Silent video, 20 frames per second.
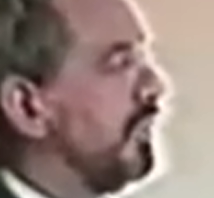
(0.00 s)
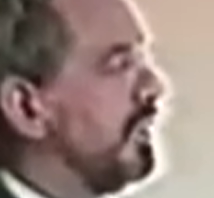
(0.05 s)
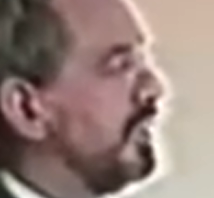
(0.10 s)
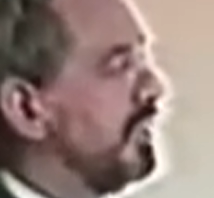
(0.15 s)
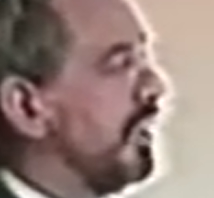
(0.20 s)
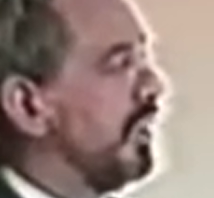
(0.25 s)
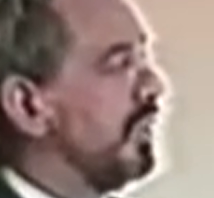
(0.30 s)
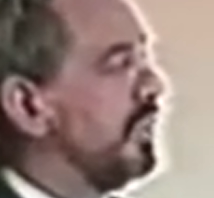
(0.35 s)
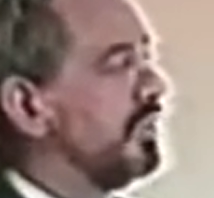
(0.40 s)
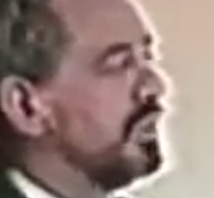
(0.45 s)
we
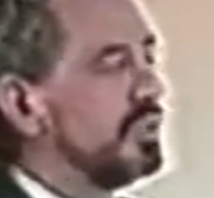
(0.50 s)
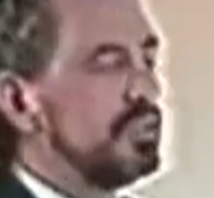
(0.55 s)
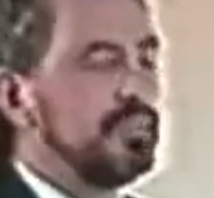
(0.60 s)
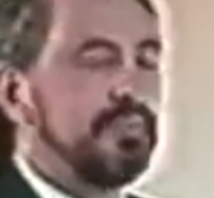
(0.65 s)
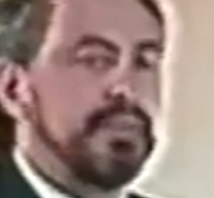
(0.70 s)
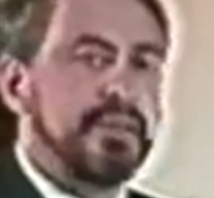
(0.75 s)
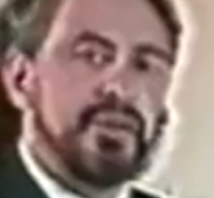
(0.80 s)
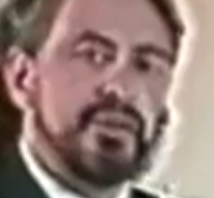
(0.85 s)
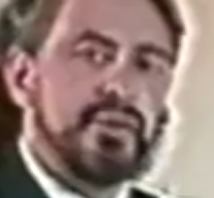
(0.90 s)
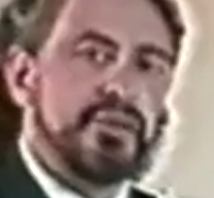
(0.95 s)
know this
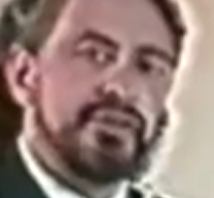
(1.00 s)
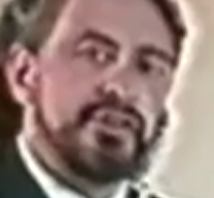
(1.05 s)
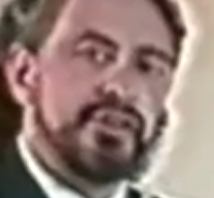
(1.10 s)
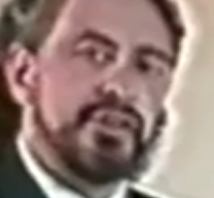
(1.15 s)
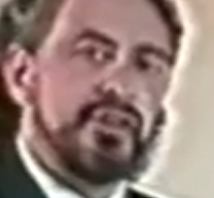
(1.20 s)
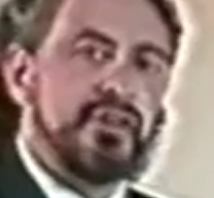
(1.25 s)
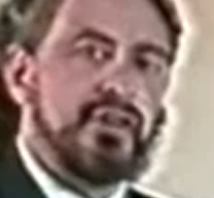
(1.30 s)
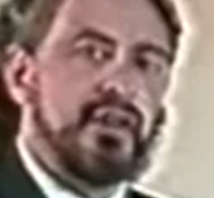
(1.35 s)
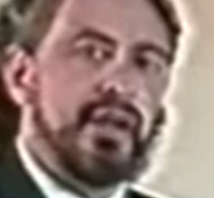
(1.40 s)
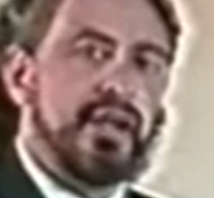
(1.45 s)
because the
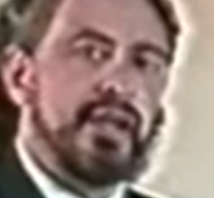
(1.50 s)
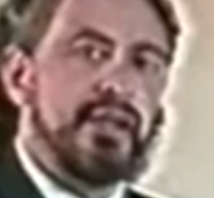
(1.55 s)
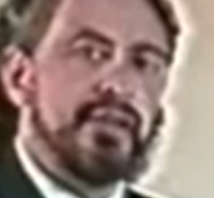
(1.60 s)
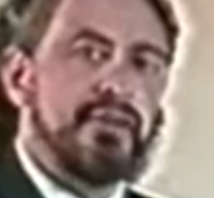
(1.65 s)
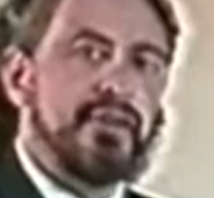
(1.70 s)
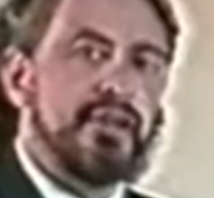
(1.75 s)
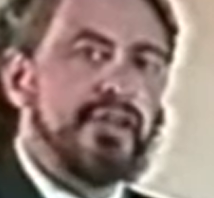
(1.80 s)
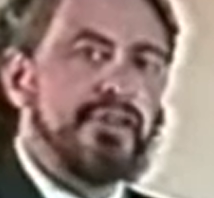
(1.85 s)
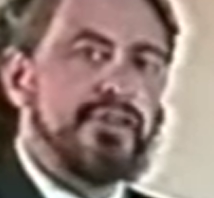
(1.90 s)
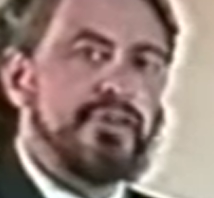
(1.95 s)
client
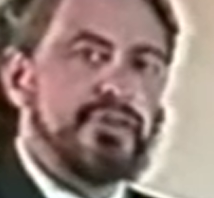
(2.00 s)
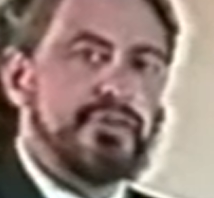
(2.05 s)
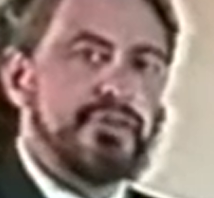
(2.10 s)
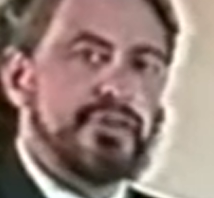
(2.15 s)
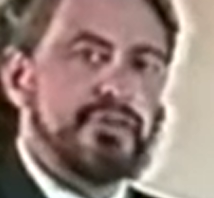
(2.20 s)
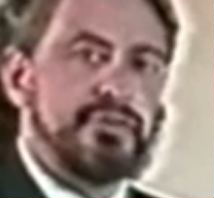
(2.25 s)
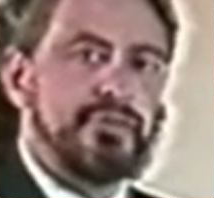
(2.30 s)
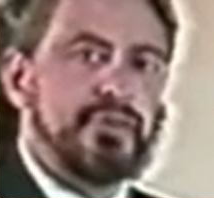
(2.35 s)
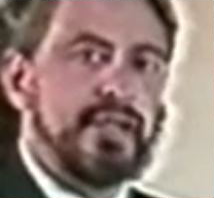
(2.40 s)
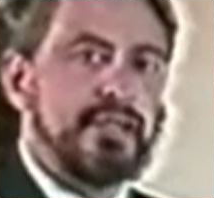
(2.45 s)

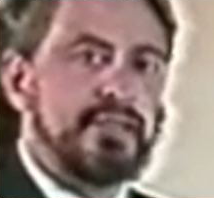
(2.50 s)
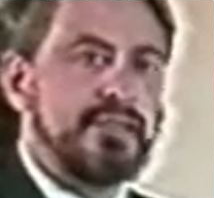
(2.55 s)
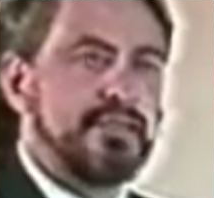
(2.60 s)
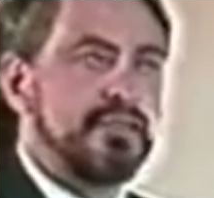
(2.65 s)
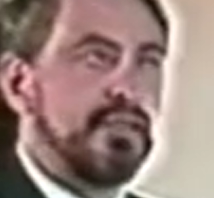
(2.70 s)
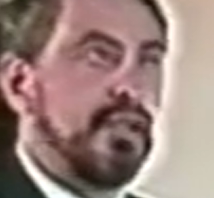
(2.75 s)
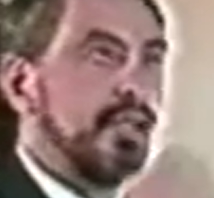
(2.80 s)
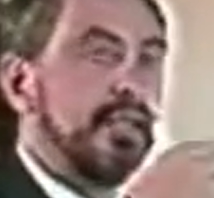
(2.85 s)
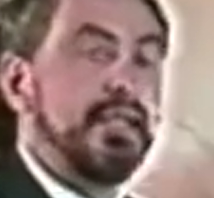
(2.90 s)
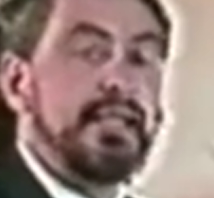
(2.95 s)
uses phrases
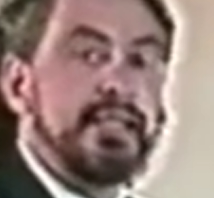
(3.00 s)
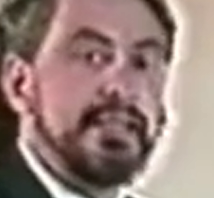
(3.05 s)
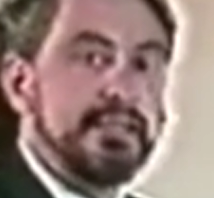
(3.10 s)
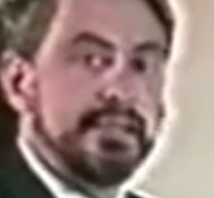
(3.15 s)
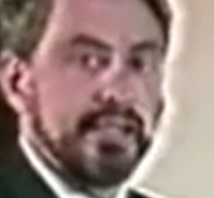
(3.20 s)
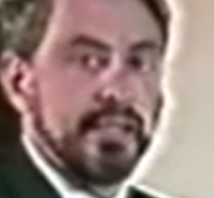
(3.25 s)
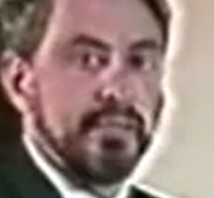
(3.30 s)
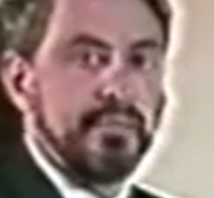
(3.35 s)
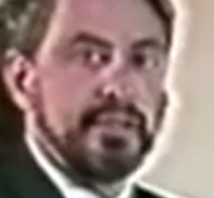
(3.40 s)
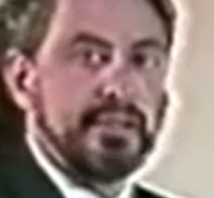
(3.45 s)
like he's
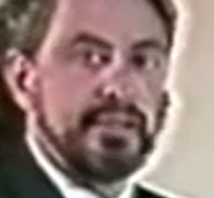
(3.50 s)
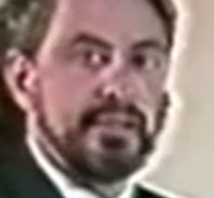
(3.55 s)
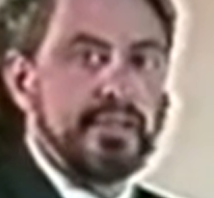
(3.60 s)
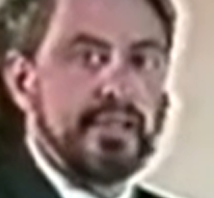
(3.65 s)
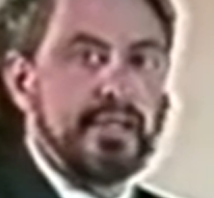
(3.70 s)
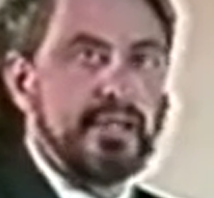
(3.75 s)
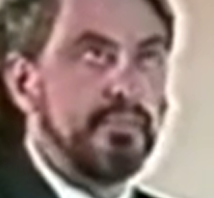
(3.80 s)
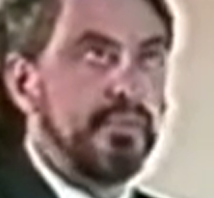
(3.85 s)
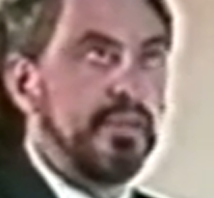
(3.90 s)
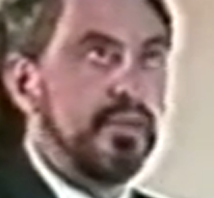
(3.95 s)
coming to
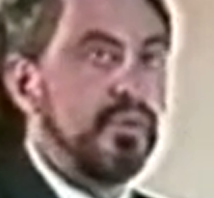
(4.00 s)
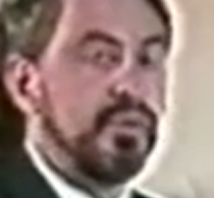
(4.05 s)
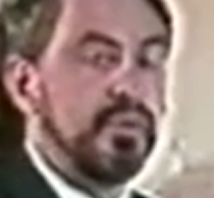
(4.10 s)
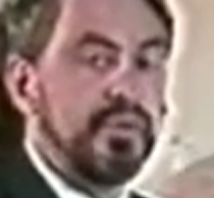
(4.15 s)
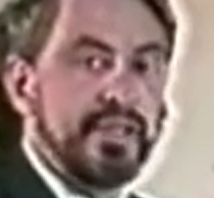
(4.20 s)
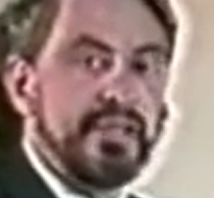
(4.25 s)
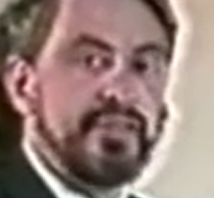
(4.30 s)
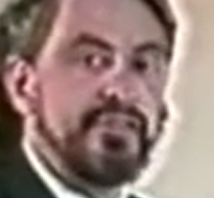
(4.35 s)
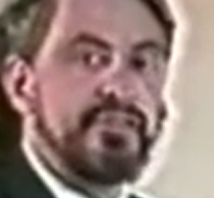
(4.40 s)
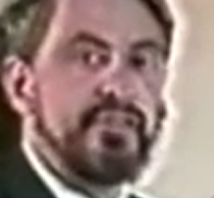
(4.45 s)
get me, or
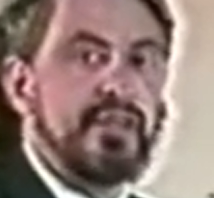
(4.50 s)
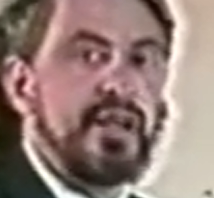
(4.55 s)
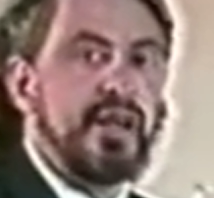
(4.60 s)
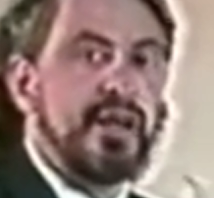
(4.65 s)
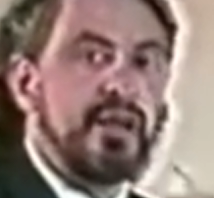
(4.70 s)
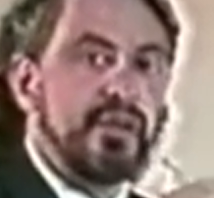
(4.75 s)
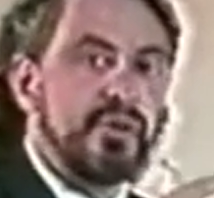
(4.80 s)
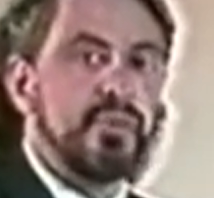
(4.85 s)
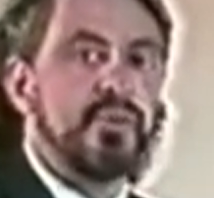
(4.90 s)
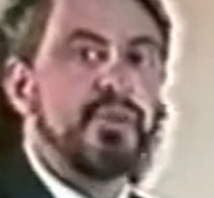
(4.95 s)
it's
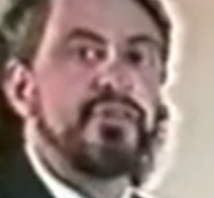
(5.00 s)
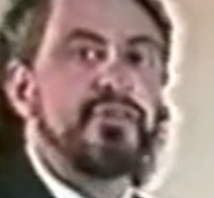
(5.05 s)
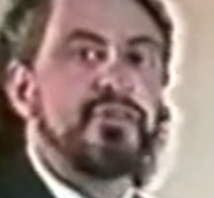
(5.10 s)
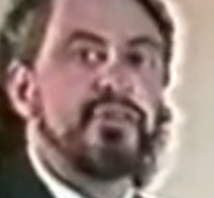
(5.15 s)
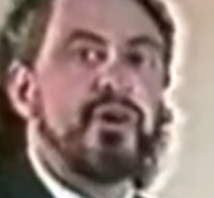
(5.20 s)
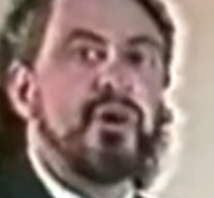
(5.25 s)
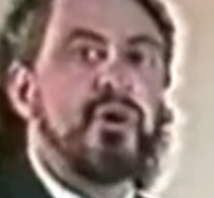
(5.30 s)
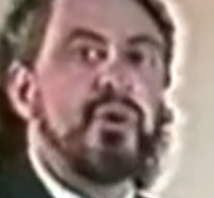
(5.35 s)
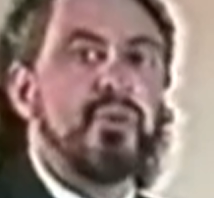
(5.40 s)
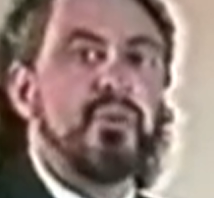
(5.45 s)
dark, or it's
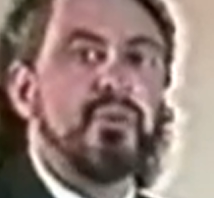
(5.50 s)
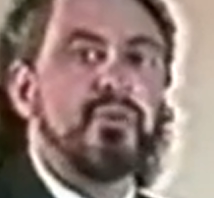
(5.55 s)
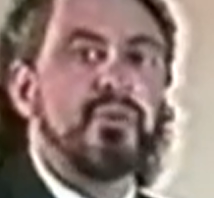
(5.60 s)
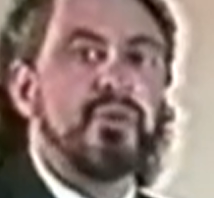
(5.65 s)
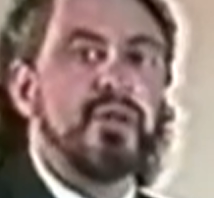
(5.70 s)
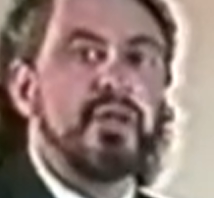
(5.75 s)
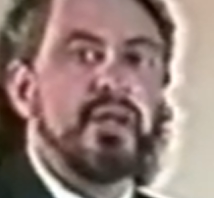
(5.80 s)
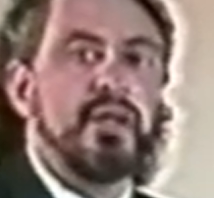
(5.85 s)
cold.